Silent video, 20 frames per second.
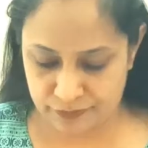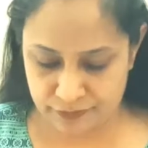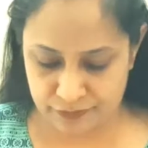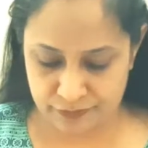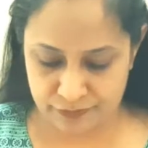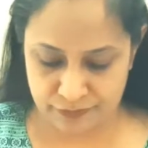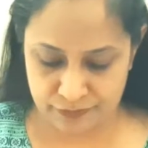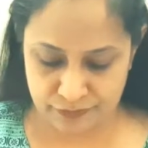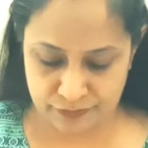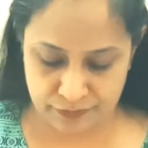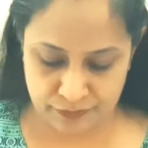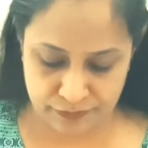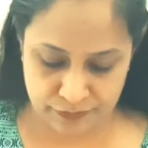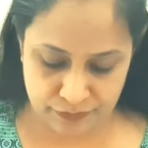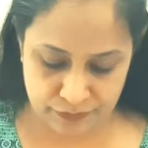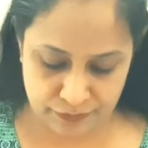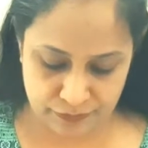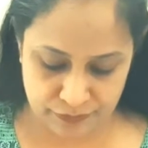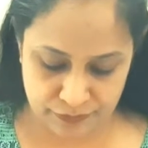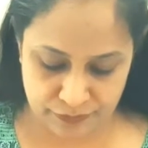
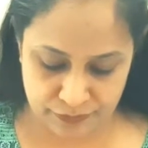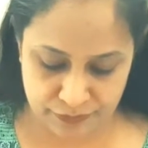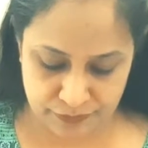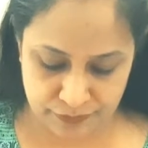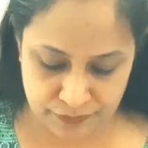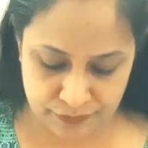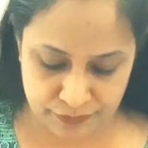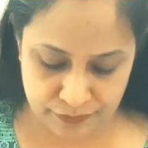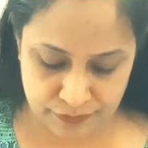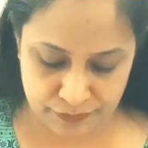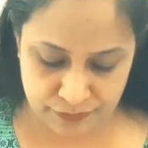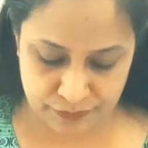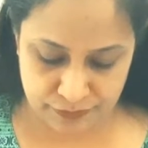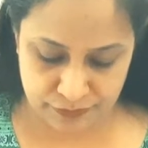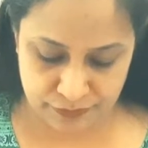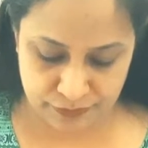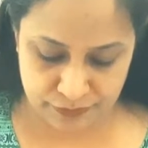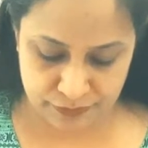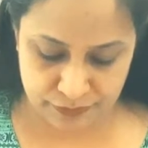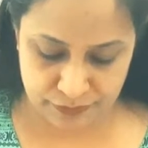
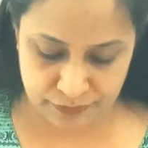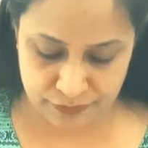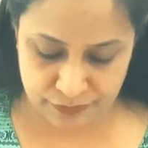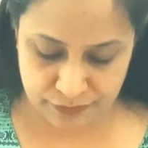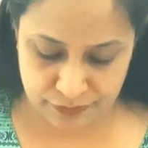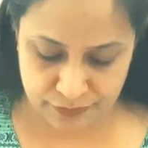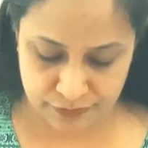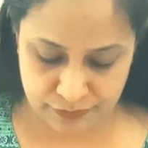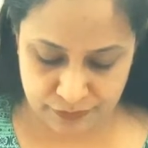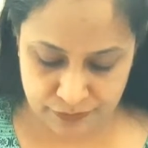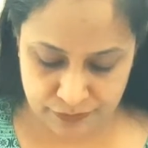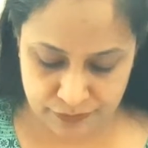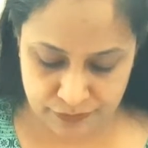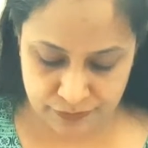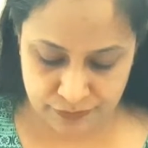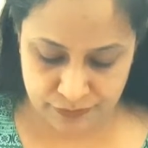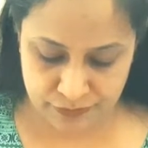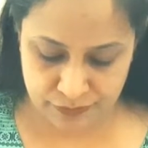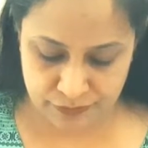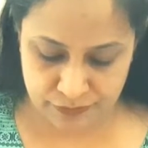
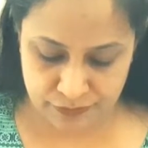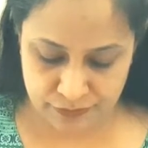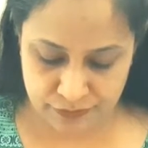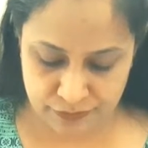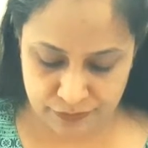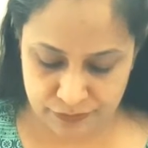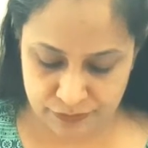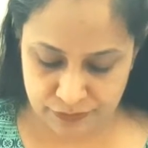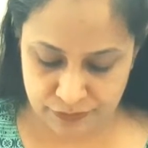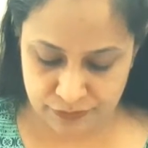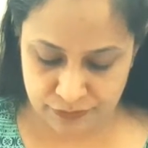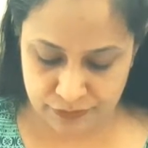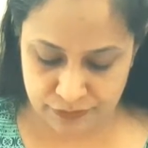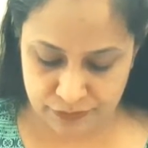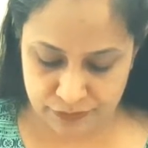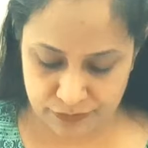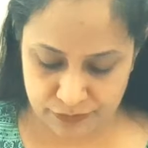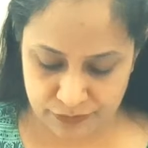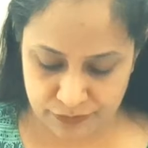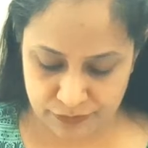
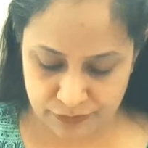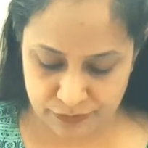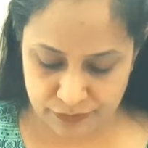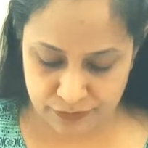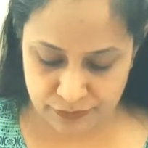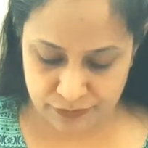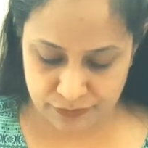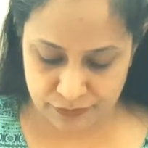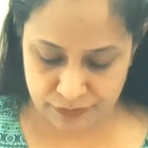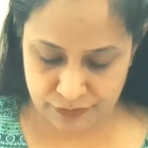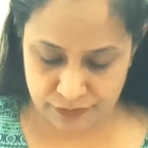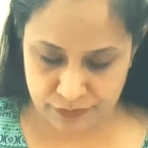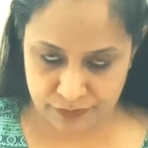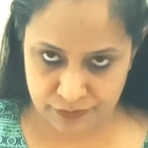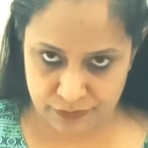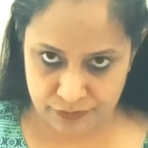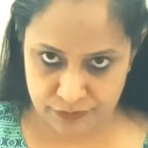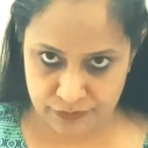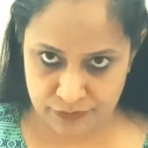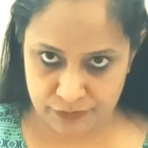
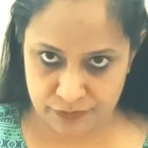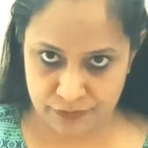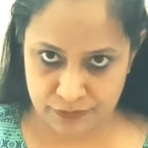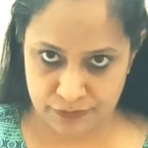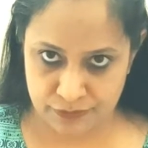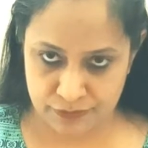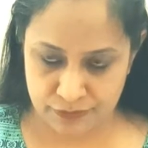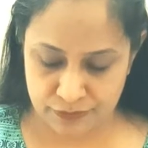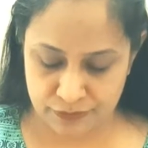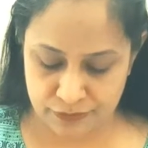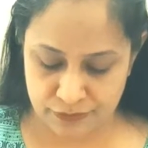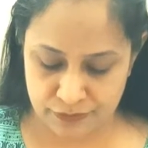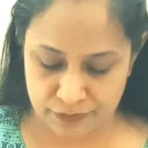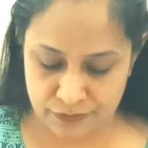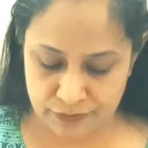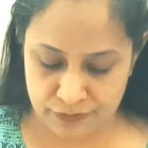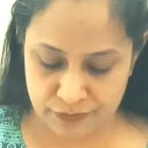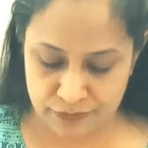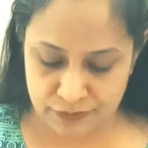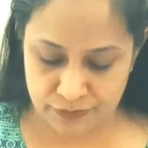
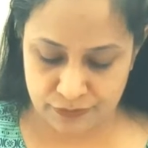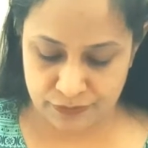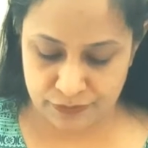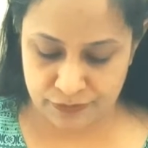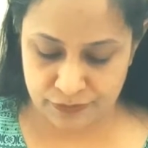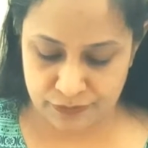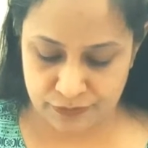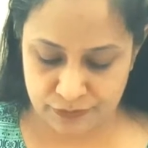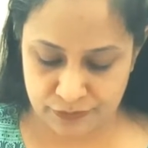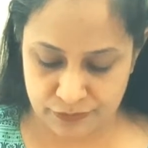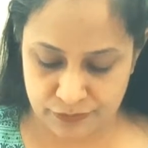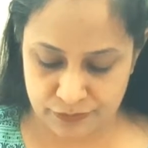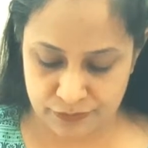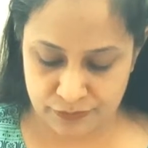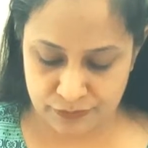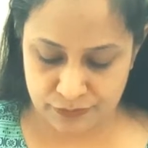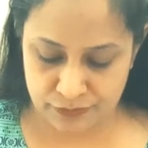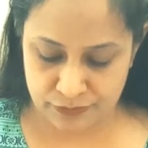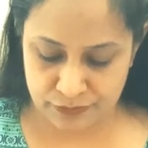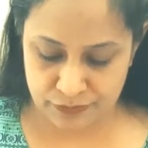
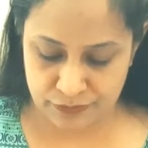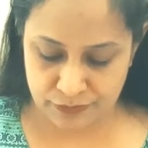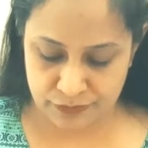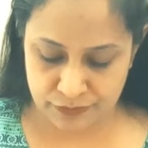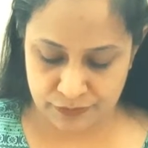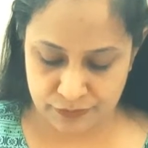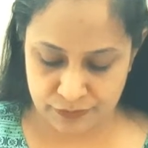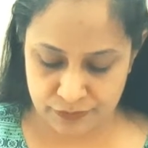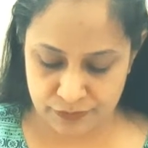No one is speaking in this clip.